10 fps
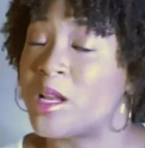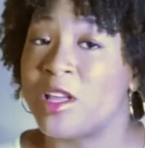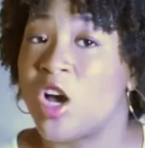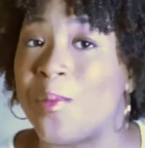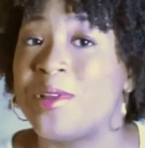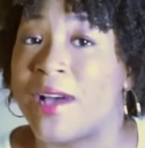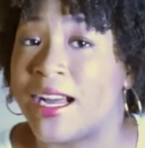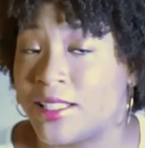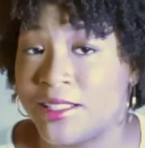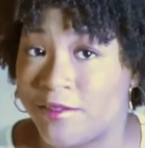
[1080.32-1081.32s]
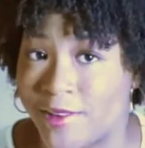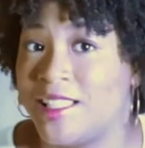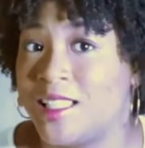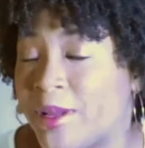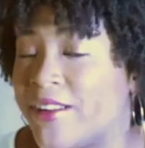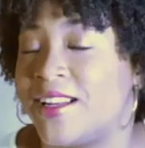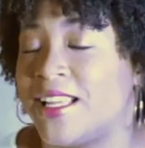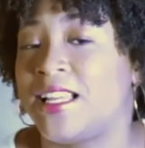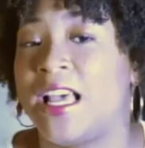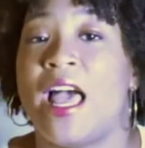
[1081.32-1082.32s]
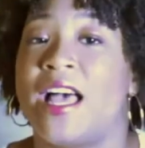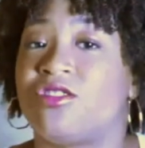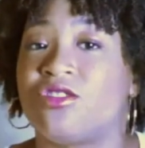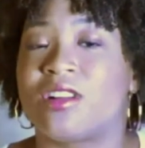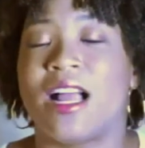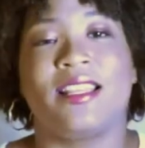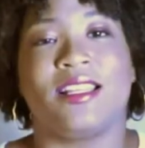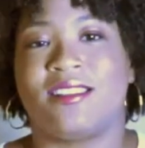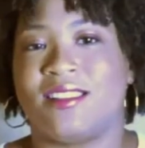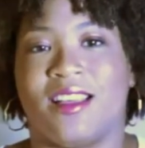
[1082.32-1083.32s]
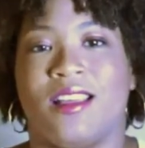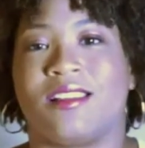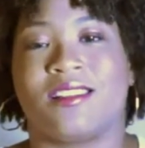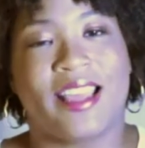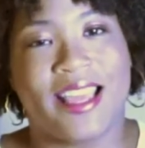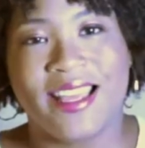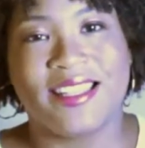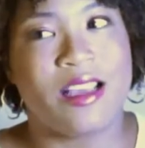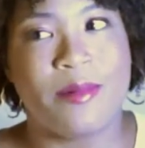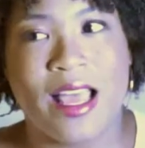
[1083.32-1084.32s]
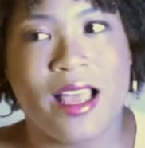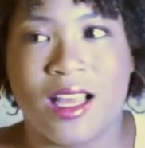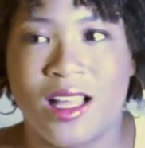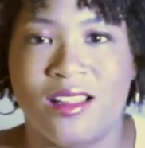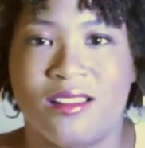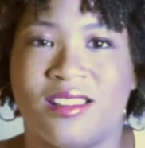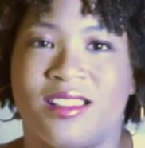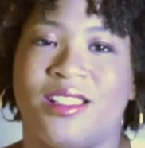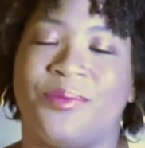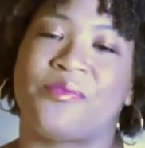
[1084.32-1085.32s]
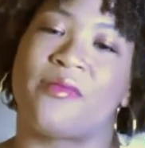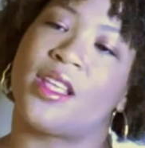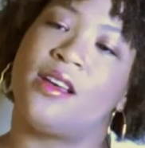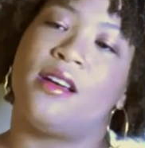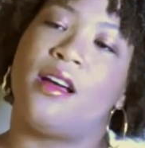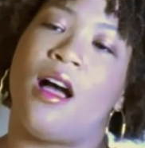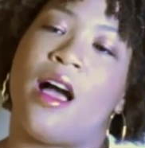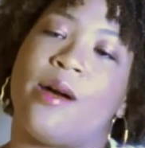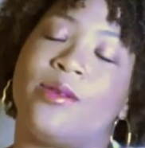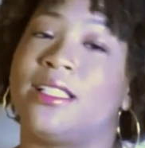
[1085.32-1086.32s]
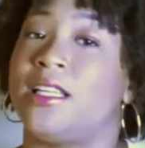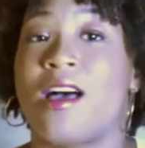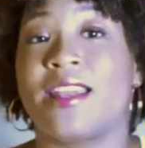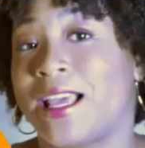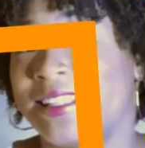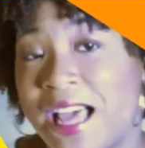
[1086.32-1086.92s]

be open-minded and free-spirited as you try these things, okay? And tell me how it goes. I will see y'all next